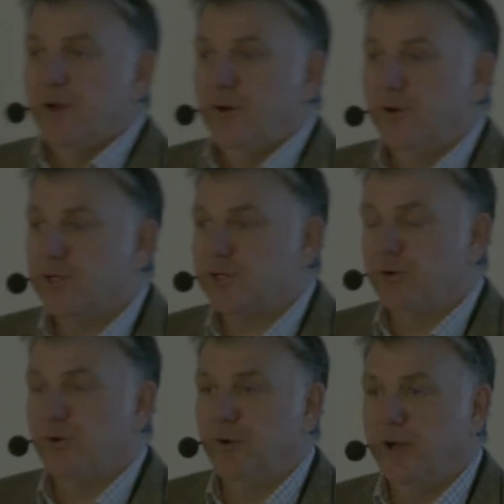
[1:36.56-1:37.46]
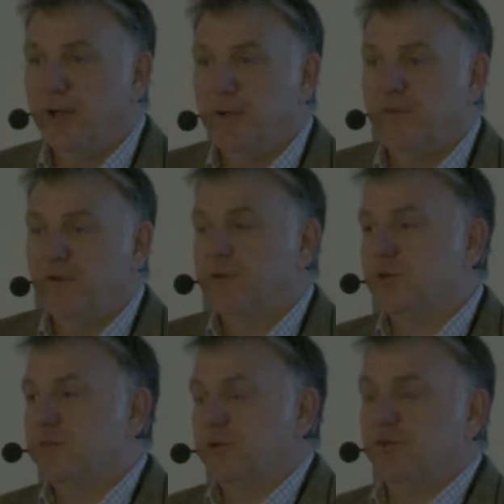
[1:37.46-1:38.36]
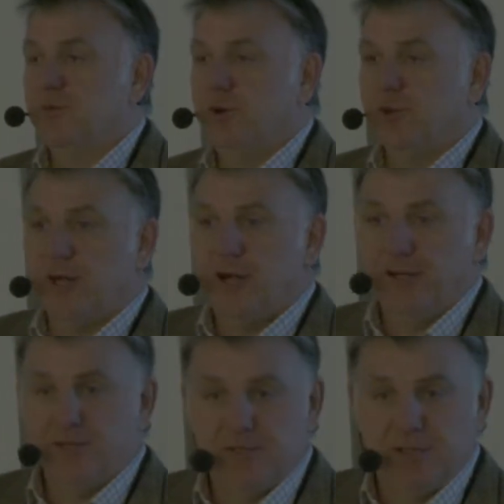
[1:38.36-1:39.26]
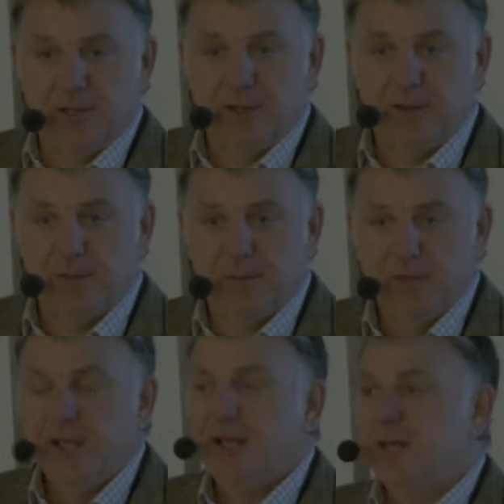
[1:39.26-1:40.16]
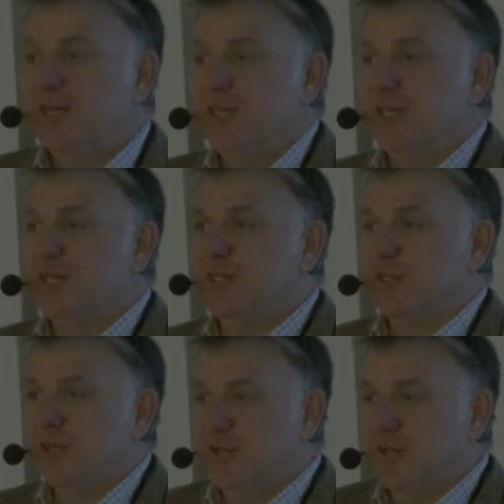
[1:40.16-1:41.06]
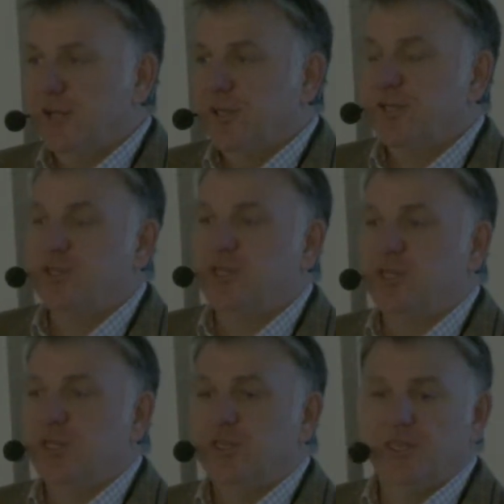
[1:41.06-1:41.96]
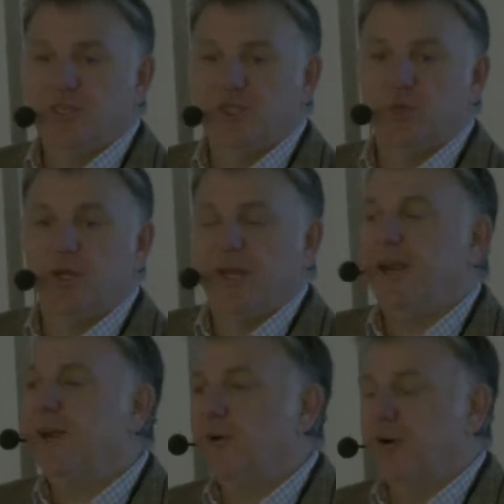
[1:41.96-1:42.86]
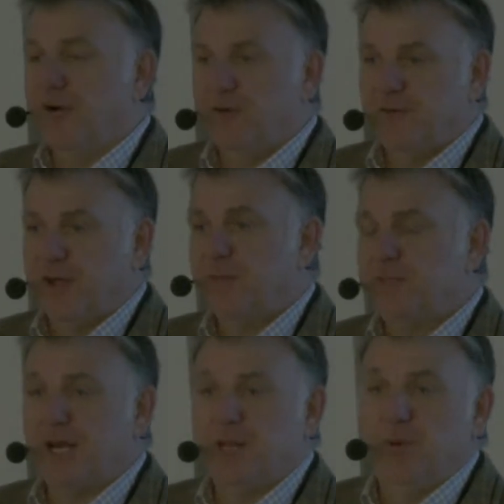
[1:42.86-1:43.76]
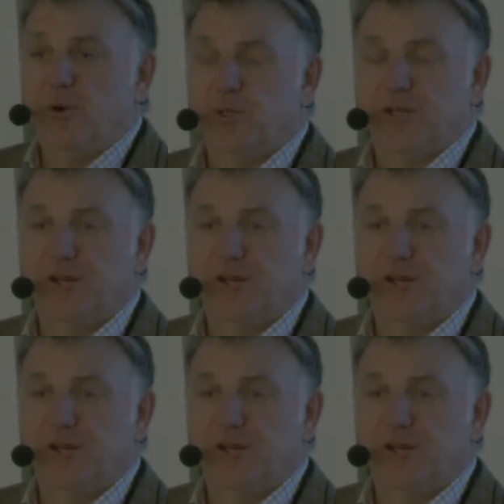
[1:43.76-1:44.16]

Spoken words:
Also, for those of us from Northern Ireland, listening to the sweet air of Danny Boy, the